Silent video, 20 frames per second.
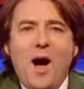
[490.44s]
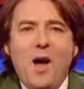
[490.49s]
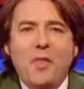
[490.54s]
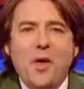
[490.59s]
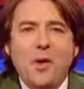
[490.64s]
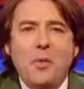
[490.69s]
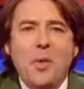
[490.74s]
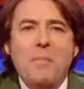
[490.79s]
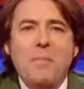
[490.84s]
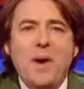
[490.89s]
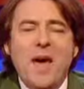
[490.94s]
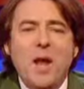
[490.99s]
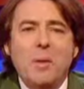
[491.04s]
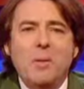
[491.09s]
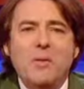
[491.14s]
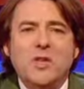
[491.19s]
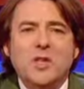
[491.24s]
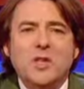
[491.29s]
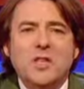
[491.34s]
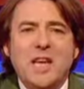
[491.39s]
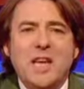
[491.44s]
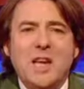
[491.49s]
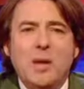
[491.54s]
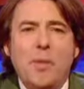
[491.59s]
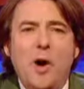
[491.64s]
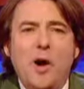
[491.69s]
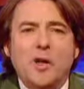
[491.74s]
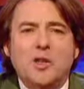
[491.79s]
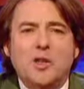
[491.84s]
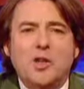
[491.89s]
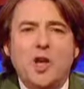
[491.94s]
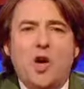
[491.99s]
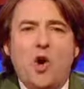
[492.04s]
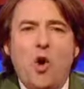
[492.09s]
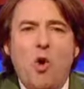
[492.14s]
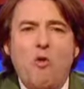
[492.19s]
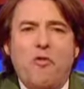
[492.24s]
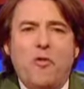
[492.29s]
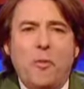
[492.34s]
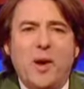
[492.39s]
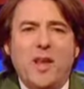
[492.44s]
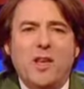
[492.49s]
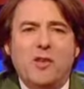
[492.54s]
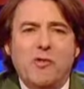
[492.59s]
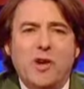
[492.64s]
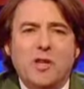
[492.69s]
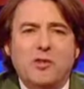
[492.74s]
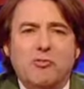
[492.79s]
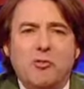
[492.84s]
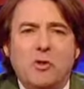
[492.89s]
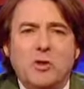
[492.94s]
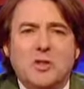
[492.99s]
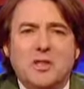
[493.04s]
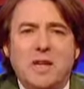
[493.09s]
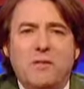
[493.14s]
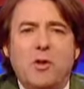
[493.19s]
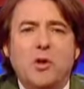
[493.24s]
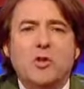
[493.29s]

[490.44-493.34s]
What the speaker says: I think we better. We've just had an emergency call from one of these restaurants. They've